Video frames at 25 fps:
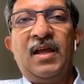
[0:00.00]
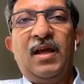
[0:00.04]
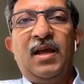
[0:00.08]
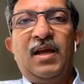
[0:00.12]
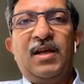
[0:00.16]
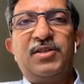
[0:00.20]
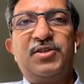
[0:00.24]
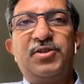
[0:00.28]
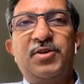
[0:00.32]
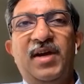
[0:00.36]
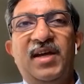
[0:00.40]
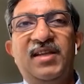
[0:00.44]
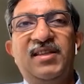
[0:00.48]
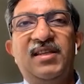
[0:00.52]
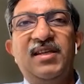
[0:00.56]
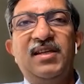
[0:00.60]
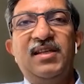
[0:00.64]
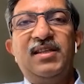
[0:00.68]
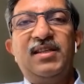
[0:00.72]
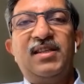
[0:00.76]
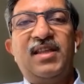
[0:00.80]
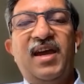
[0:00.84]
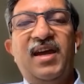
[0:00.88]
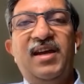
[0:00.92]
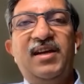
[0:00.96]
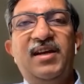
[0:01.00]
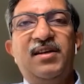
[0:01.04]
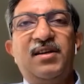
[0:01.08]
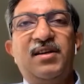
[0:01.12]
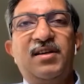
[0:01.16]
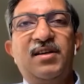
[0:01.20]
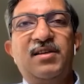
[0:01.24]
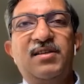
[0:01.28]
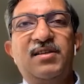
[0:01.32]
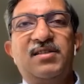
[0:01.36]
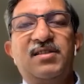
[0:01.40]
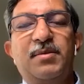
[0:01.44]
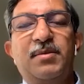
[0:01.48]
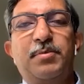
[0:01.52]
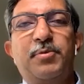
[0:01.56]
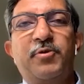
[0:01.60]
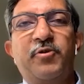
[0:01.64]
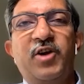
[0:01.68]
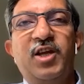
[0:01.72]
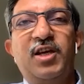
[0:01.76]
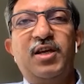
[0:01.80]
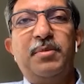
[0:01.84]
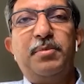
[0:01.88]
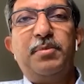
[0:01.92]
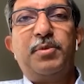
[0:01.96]
So I think that is a
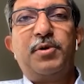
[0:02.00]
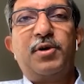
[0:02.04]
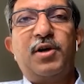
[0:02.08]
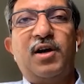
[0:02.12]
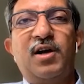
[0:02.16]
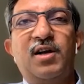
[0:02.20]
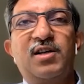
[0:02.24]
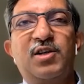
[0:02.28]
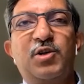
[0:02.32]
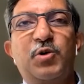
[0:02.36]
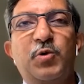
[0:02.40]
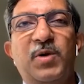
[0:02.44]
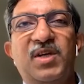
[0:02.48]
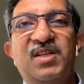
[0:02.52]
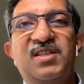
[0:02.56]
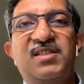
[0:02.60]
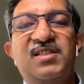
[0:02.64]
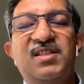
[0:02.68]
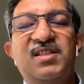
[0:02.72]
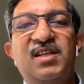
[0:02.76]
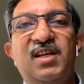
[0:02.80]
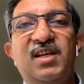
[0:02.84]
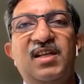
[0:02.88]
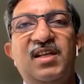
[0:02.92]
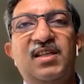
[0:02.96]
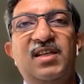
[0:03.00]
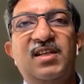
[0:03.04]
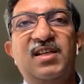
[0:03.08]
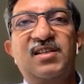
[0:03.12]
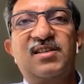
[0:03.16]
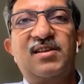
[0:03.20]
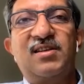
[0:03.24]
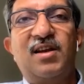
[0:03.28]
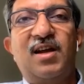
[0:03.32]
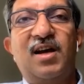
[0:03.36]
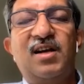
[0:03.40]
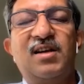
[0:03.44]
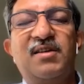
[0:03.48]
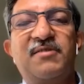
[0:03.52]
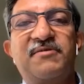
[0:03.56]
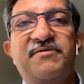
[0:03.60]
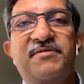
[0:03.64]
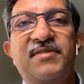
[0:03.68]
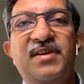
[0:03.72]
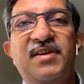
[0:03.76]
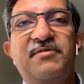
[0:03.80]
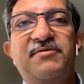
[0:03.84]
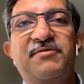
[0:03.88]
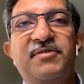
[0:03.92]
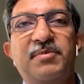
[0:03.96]
very broad question, and there's a lot of
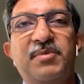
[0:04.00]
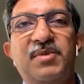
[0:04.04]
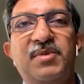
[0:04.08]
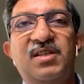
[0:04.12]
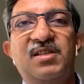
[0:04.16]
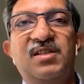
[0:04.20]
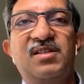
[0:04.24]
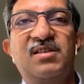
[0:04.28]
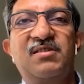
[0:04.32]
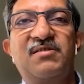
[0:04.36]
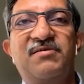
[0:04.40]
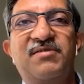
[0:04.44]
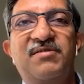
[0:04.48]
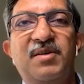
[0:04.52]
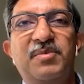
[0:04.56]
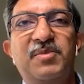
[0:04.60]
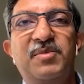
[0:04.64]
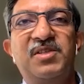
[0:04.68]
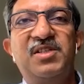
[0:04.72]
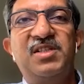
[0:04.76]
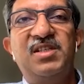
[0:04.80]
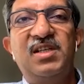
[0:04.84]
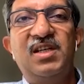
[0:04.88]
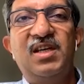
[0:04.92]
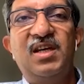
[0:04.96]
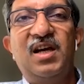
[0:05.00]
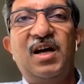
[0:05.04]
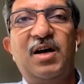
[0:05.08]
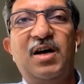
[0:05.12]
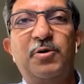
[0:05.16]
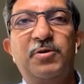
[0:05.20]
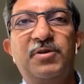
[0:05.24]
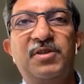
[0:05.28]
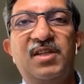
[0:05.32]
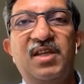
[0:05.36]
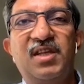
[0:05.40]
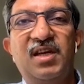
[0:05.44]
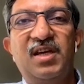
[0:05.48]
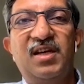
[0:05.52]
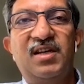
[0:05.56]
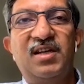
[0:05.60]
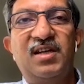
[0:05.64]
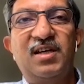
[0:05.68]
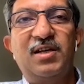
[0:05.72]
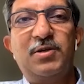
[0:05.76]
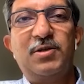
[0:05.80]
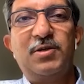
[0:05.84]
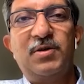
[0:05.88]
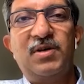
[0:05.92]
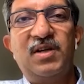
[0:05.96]
information from GE out there,
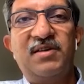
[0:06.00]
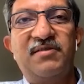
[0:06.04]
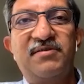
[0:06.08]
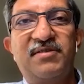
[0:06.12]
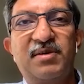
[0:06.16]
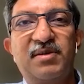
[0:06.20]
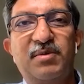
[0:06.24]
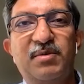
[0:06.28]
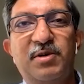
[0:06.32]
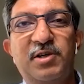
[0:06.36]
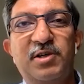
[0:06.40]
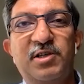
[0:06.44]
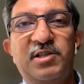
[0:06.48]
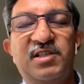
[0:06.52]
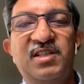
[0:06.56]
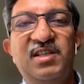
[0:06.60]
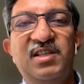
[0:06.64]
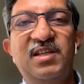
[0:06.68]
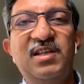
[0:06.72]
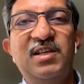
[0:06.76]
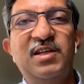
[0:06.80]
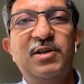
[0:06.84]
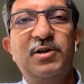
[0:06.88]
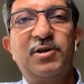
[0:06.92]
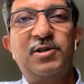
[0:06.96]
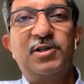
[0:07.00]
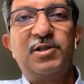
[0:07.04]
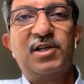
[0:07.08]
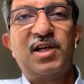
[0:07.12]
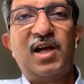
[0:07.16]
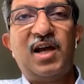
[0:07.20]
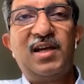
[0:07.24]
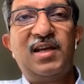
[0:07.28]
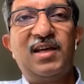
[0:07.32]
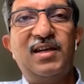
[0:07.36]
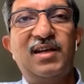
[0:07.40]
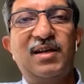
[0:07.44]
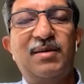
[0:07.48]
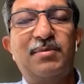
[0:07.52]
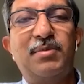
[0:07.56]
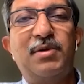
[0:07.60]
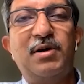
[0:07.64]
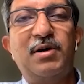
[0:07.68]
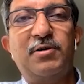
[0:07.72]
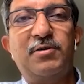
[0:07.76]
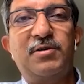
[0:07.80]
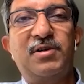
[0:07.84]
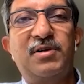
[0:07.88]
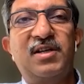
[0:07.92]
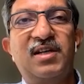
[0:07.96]
including from our CEO talking
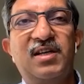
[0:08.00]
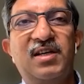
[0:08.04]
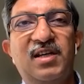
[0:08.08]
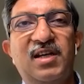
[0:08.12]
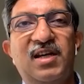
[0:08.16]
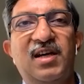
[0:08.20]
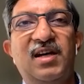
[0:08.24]
about it.